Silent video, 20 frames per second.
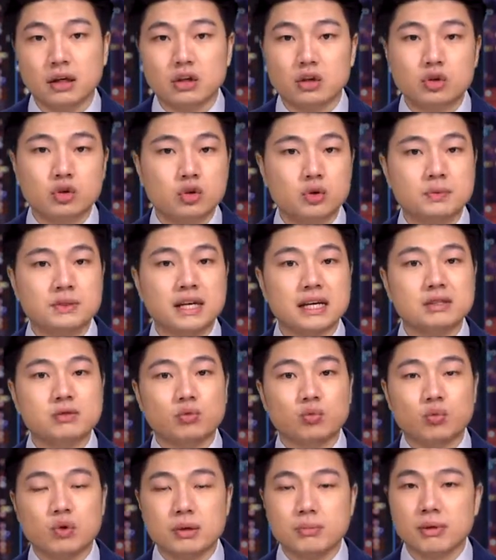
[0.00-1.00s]
YouTube says
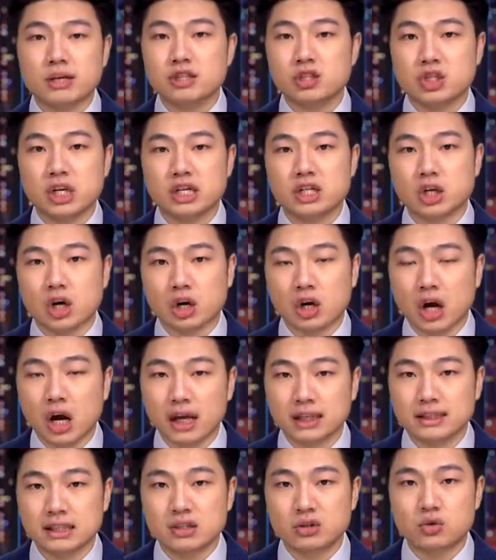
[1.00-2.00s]
we must change our
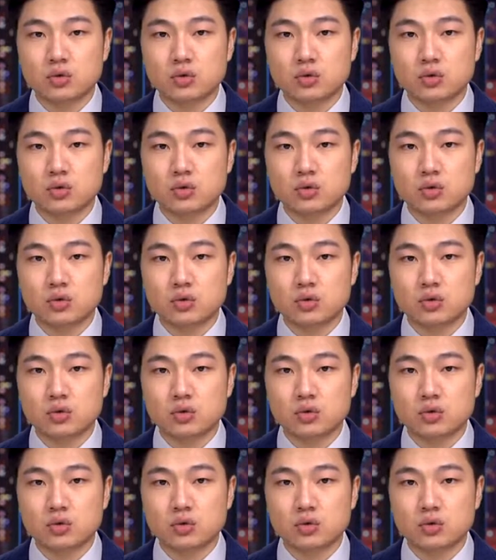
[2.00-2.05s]
content